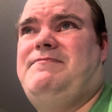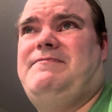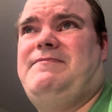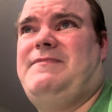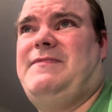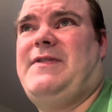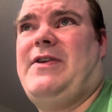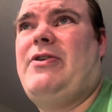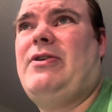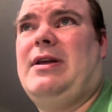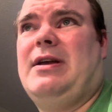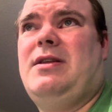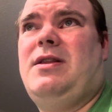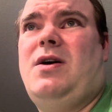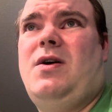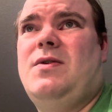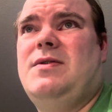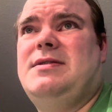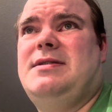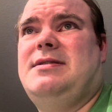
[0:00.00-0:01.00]
fairly
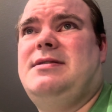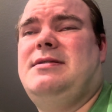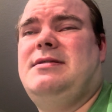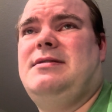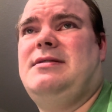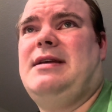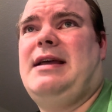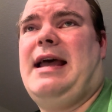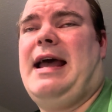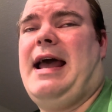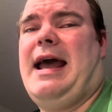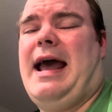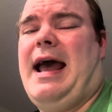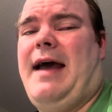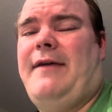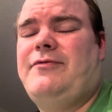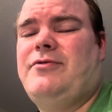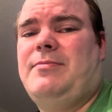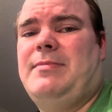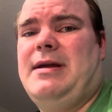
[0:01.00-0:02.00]
close
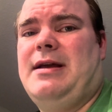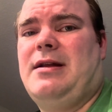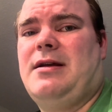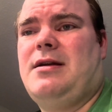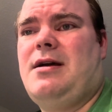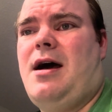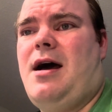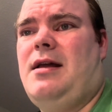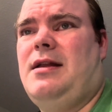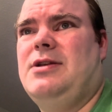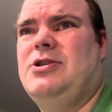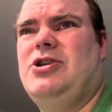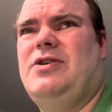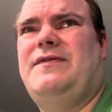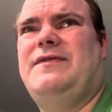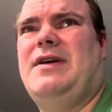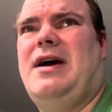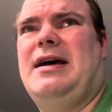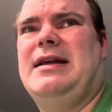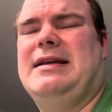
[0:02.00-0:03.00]
after being in college,
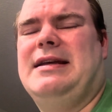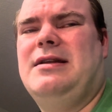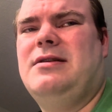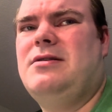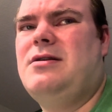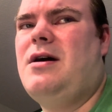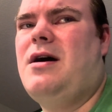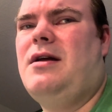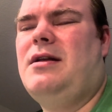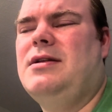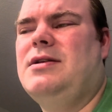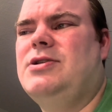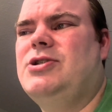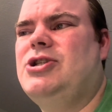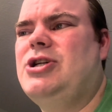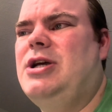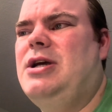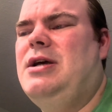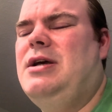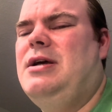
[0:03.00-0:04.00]
if not in
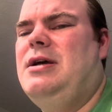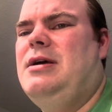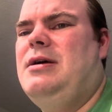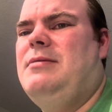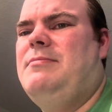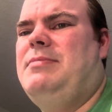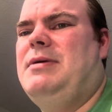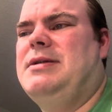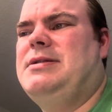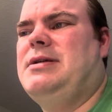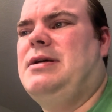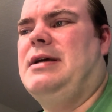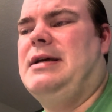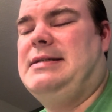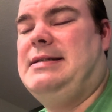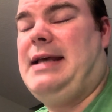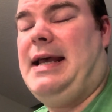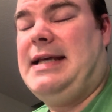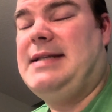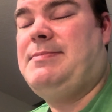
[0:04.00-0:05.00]
college. But
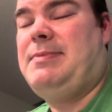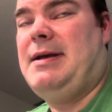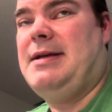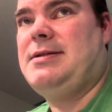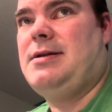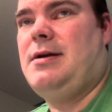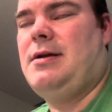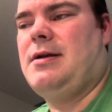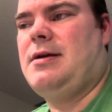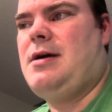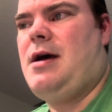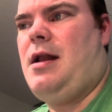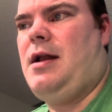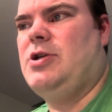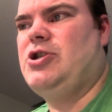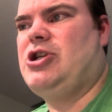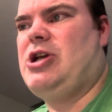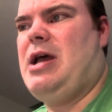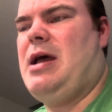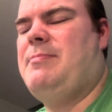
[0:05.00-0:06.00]
it takes place on a
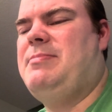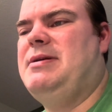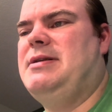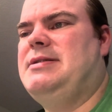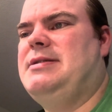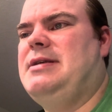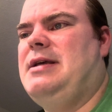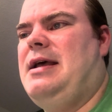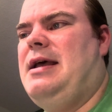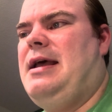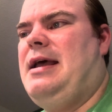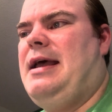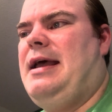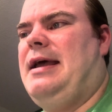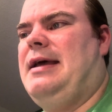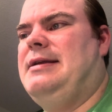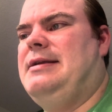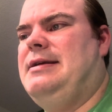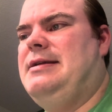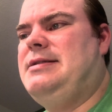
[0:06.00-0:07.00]
college campus,
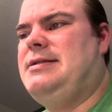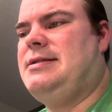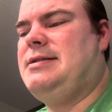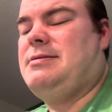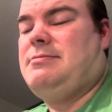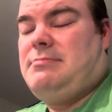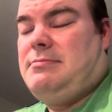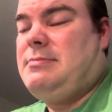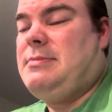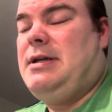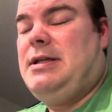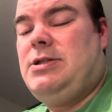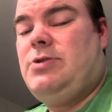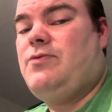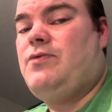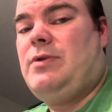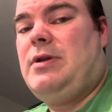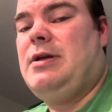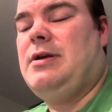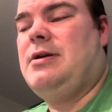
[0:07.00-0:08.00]
and it's a
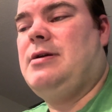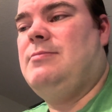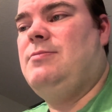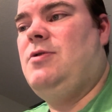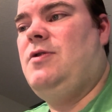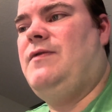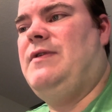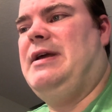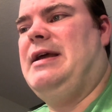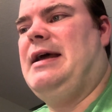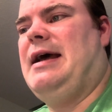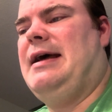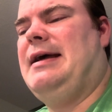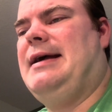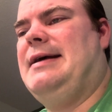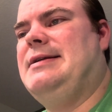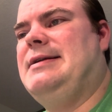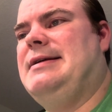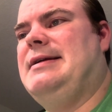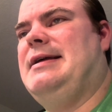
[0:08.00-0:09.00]
really good movie.
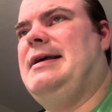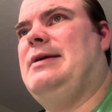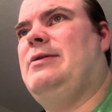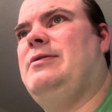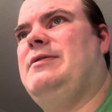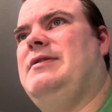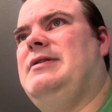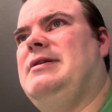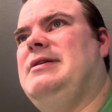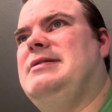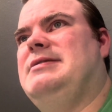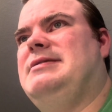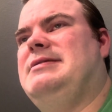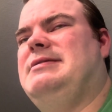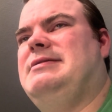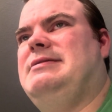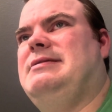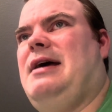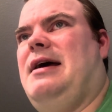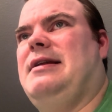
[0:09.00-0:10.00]
I don't.
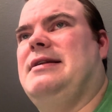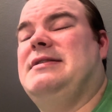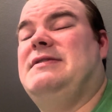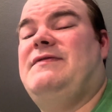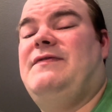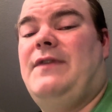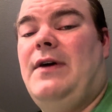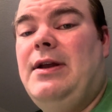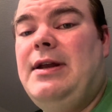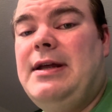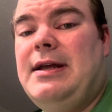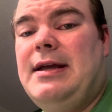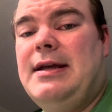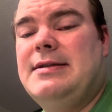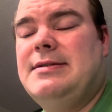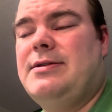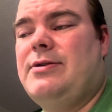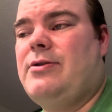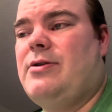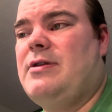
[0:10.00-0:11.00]
It's not as funny
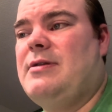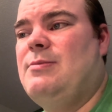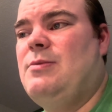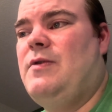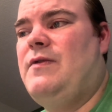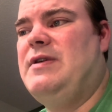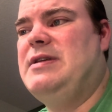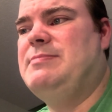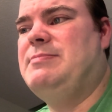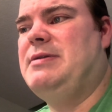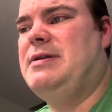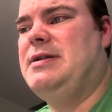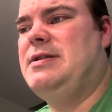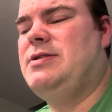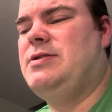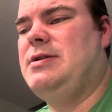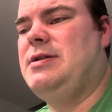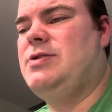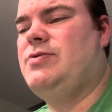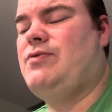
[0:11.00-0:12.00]
as their other movies, but
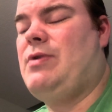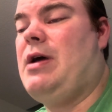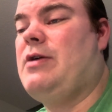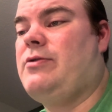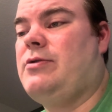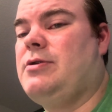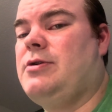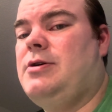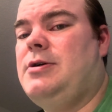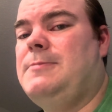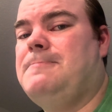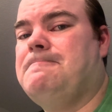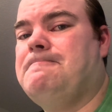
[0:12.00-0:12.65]
it's rather good.